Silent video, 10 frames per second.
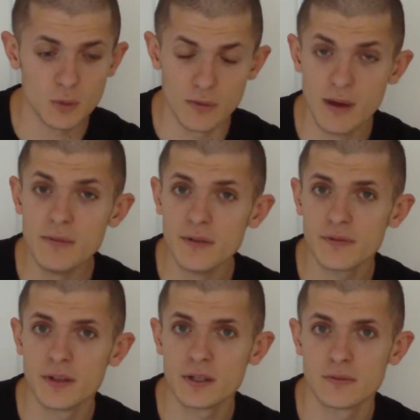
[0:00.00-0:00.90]
With other
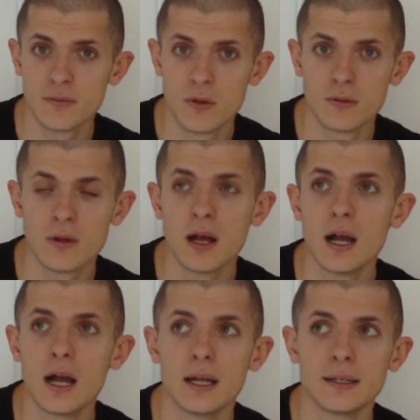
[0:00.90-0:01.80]
things, though,
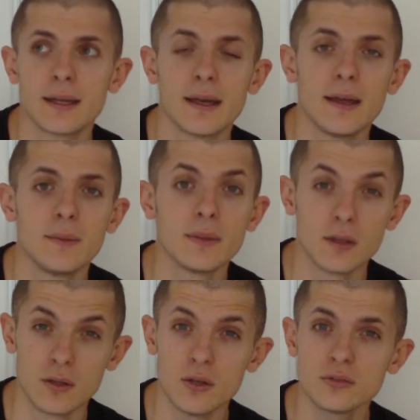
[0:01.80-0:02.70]
I can
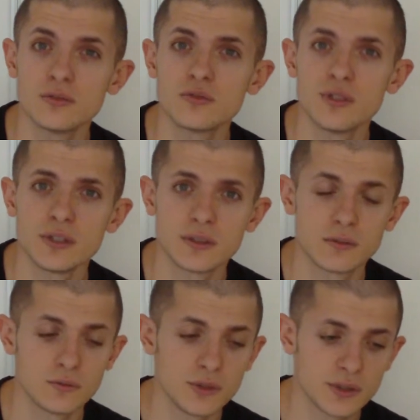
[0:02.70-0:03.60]
go to
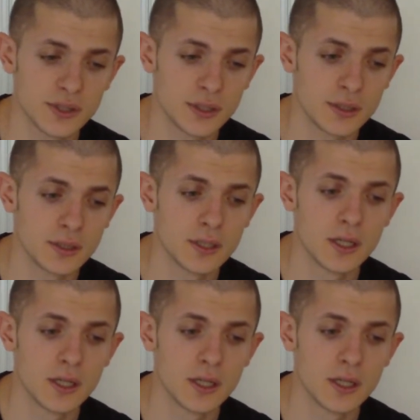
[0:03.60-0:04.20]
Twitter,